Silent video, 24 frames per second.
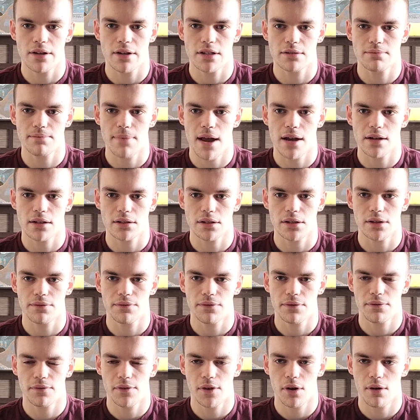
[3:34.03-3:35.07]
Especially if
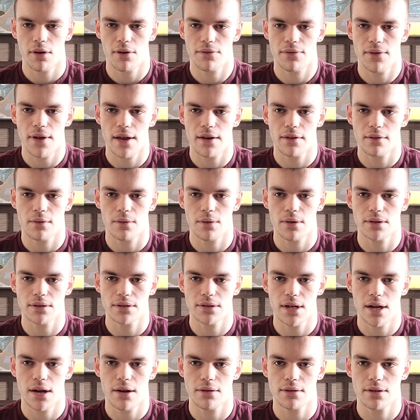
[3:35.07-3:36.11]
you're a fan of Quentin
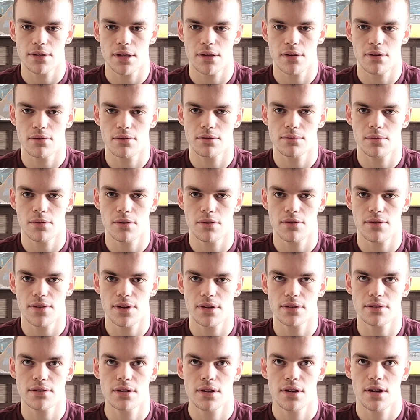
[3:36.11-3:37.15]
Tarantino's
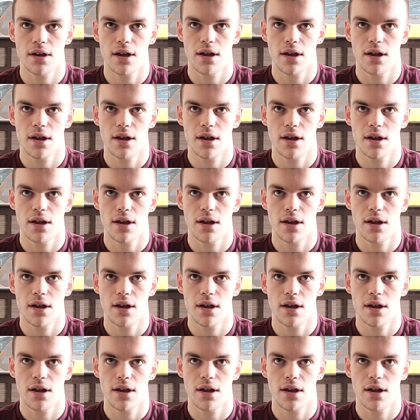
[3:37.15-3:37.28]
movies.